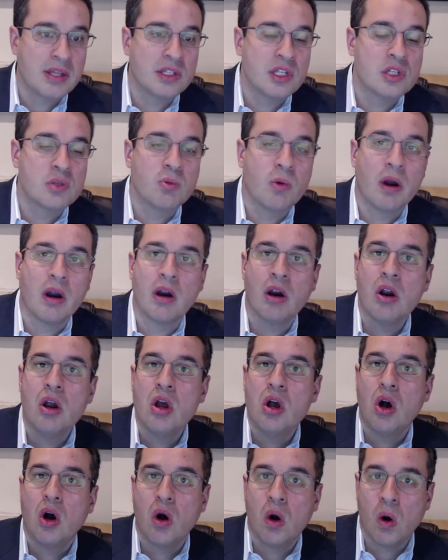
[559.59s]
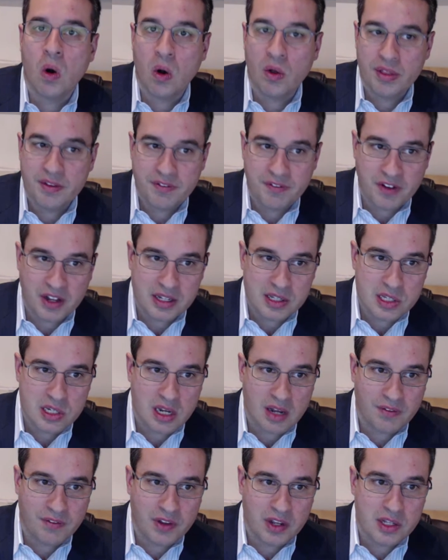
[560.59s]
This is where all the fun
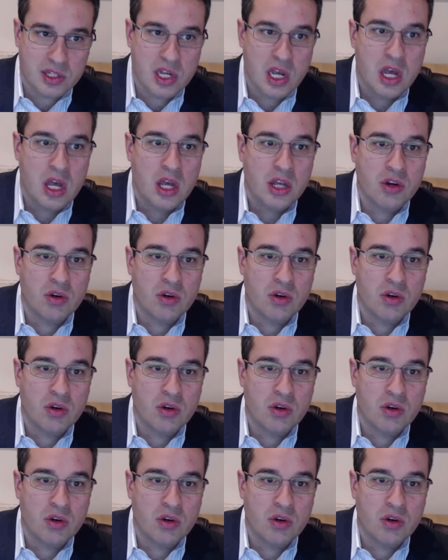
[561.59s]
stuff is.